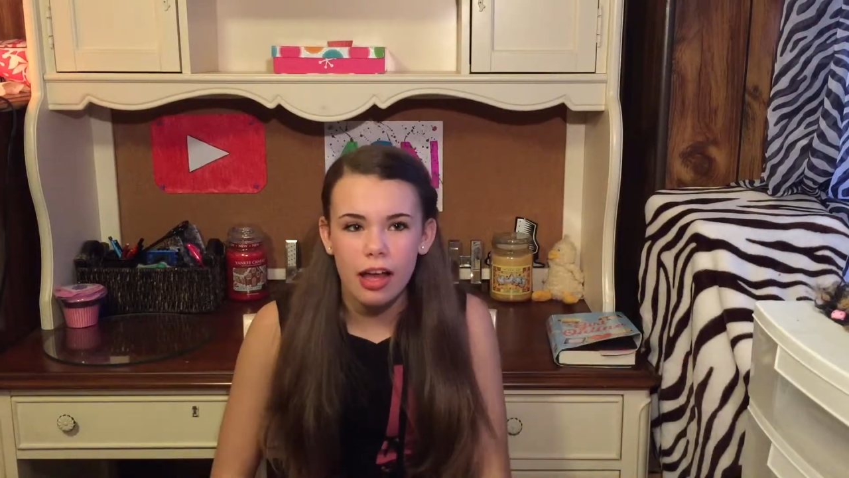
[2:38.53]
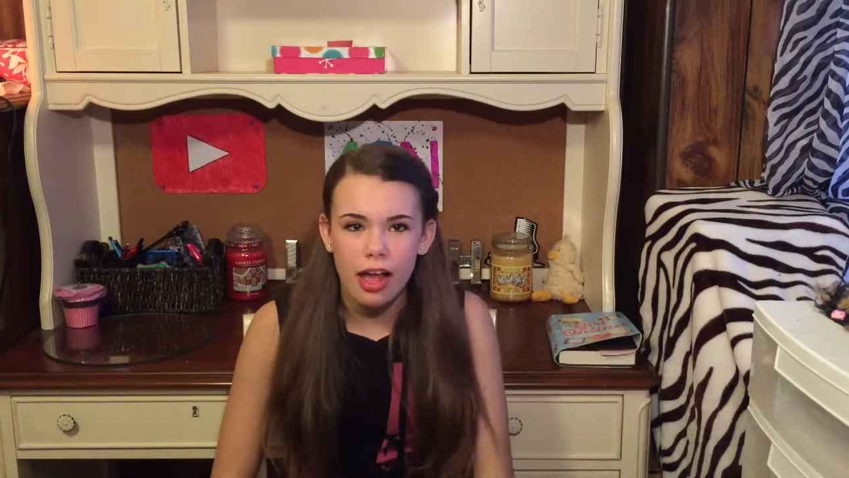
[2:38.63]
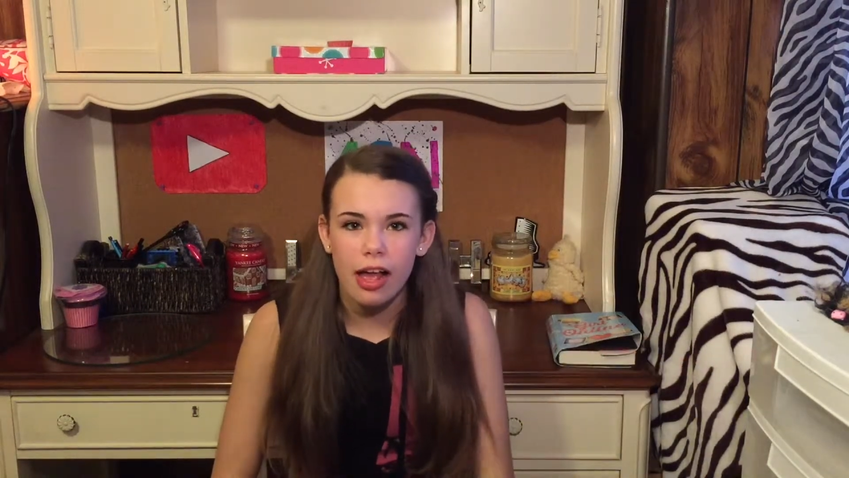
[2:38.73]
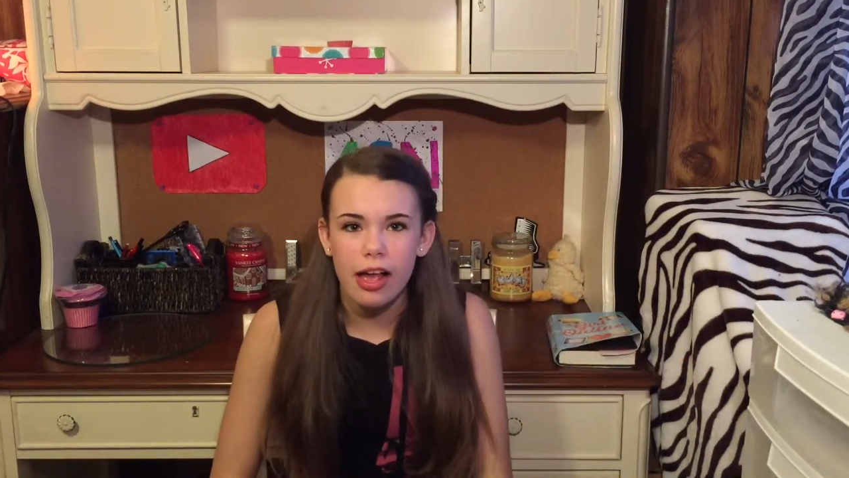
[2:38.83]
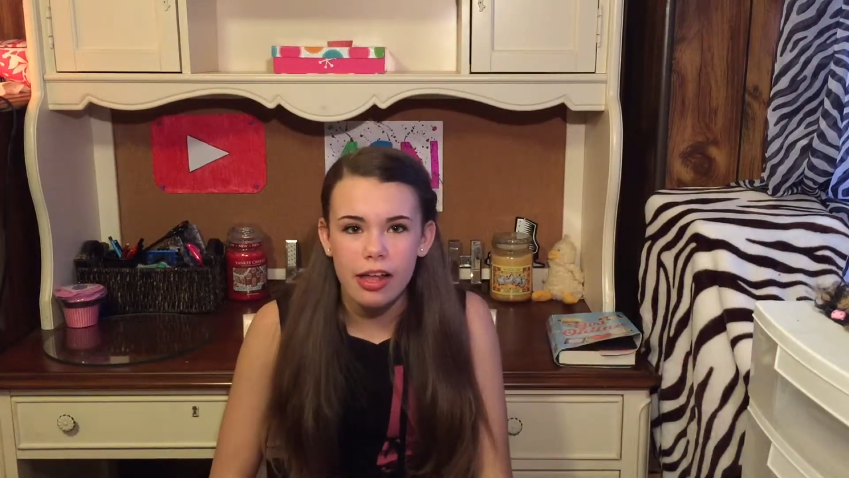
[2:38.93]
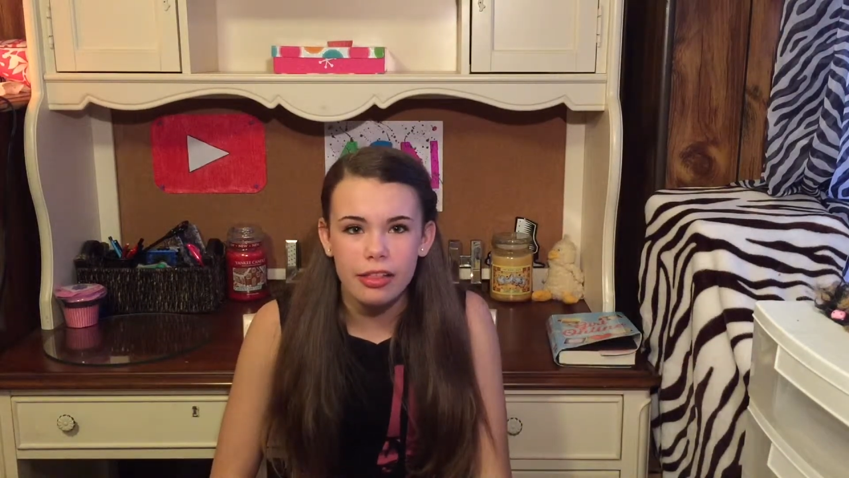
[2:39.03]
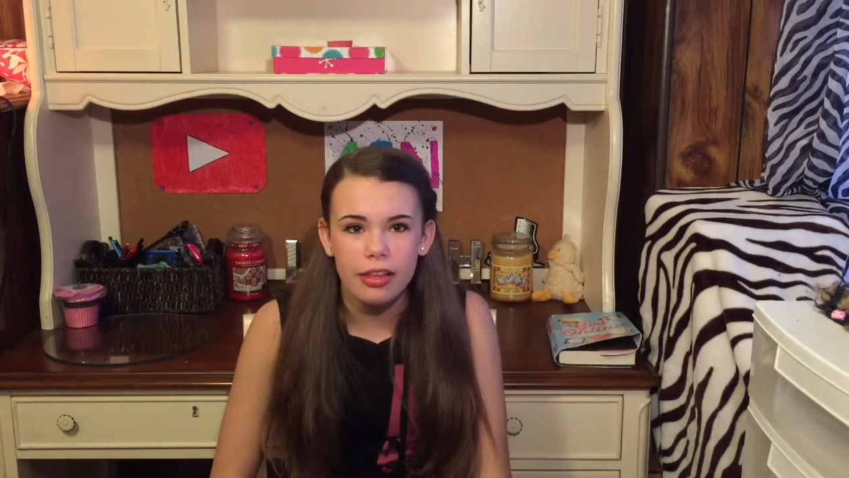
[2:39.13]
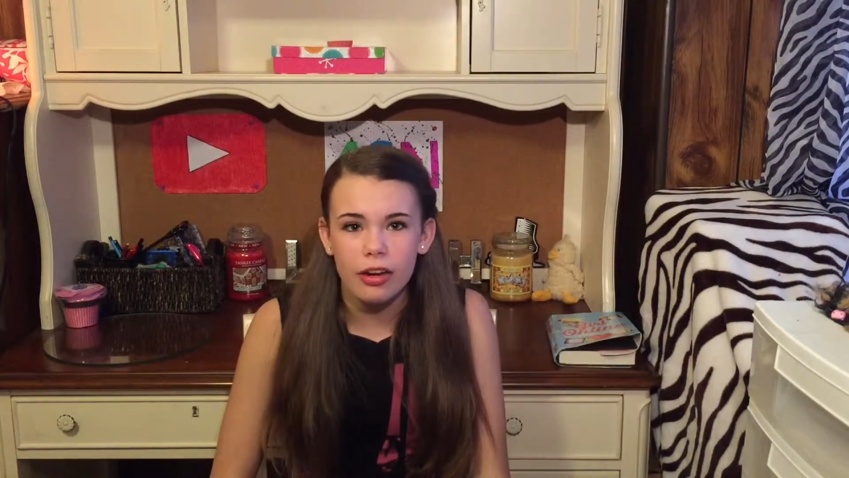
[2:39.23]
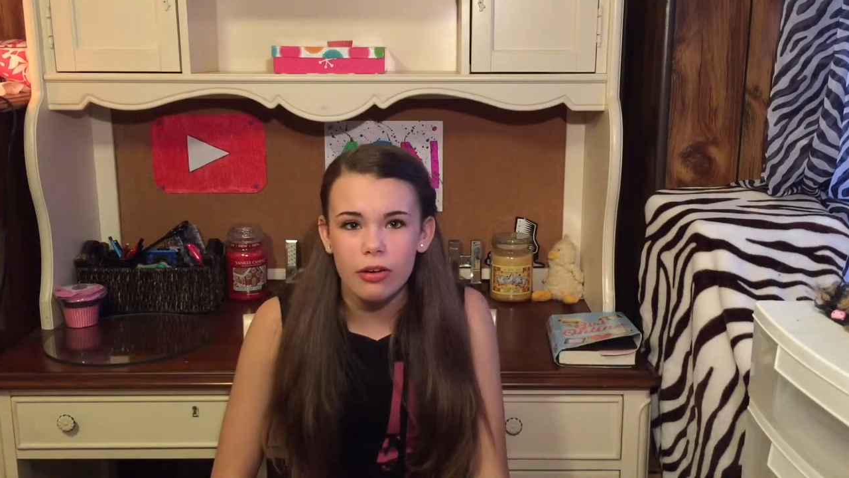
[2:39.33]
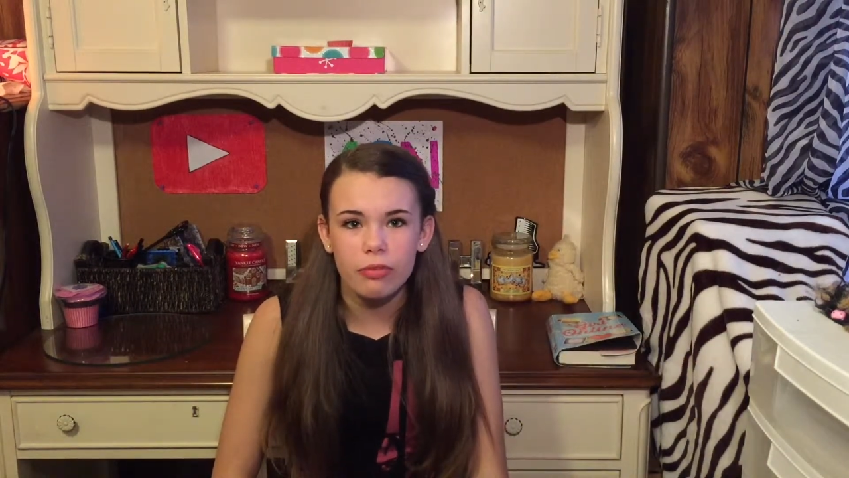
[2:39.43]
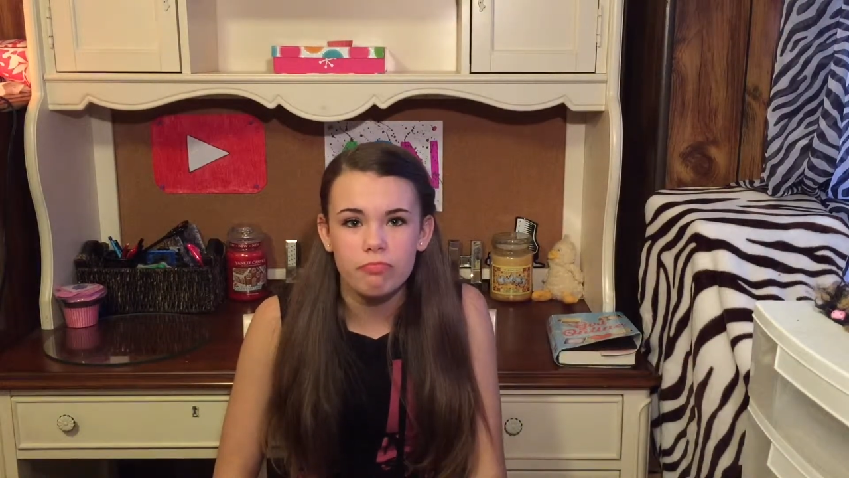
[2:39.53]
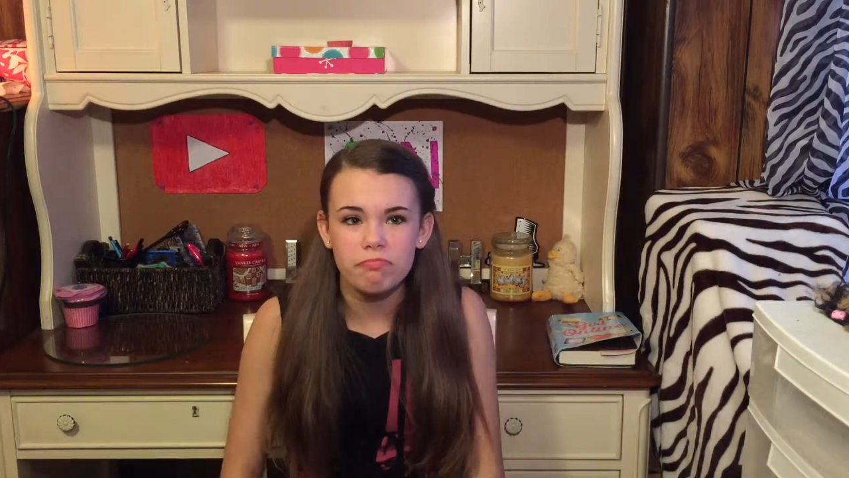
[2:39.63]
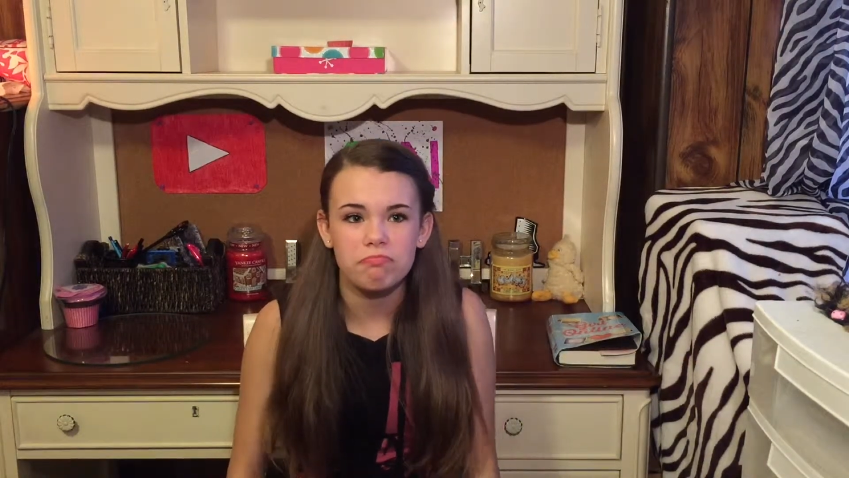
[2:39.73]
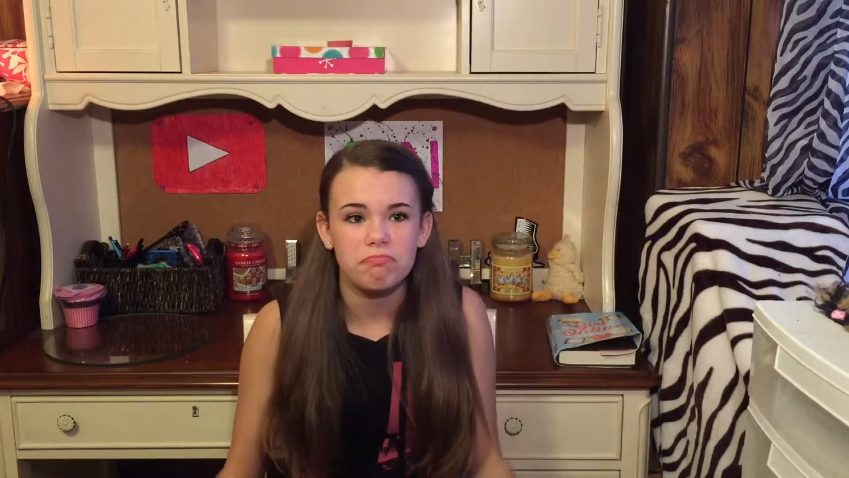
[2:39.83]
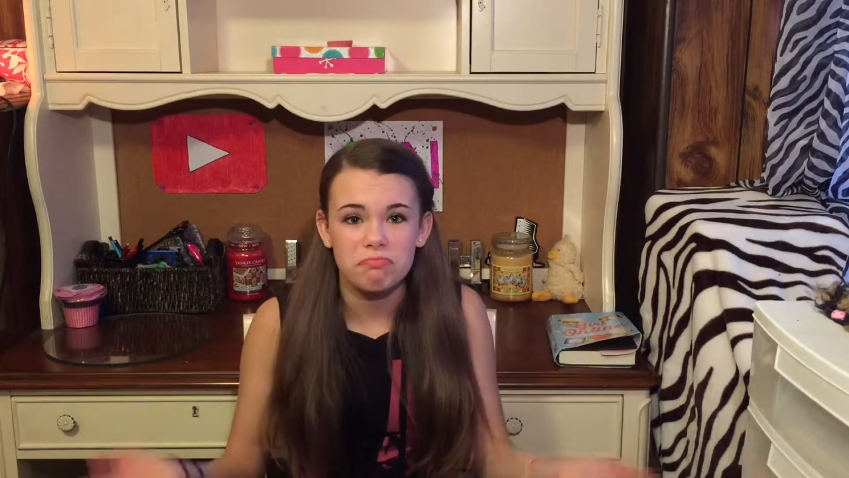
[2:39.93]
and there
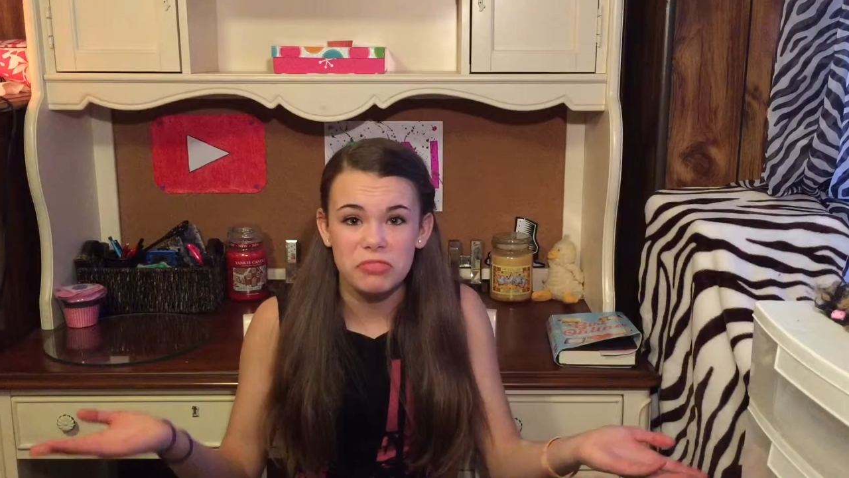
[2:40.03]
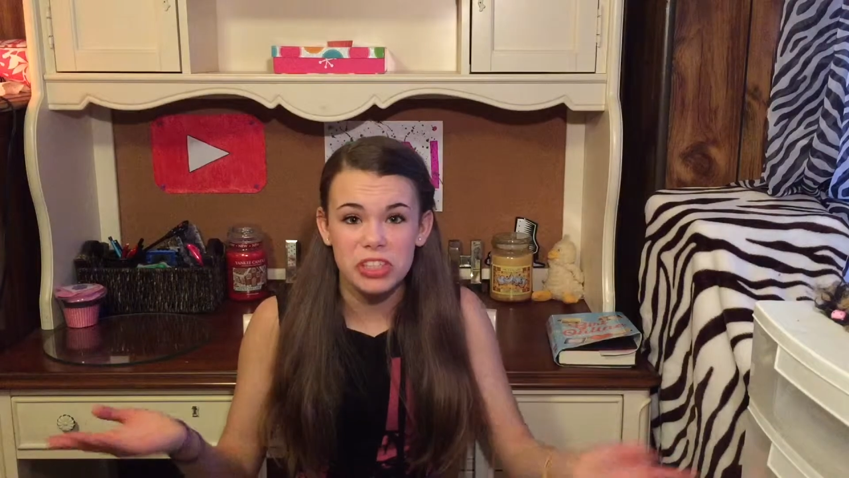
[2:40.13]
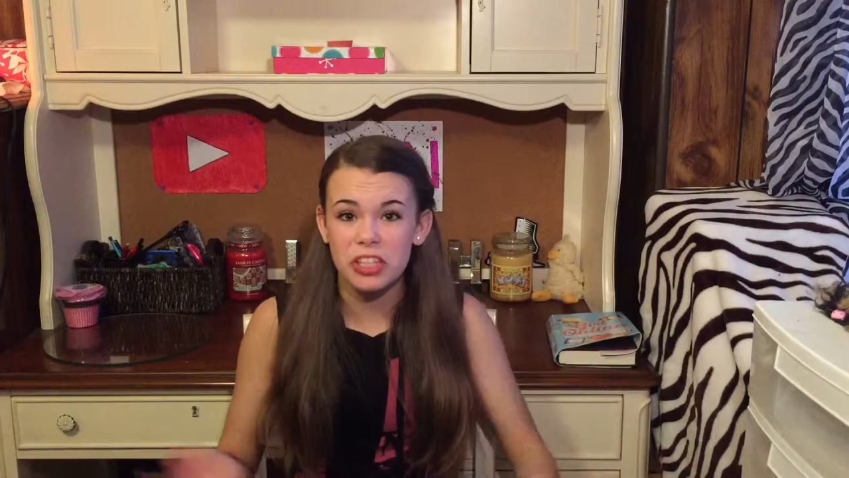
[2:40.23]
was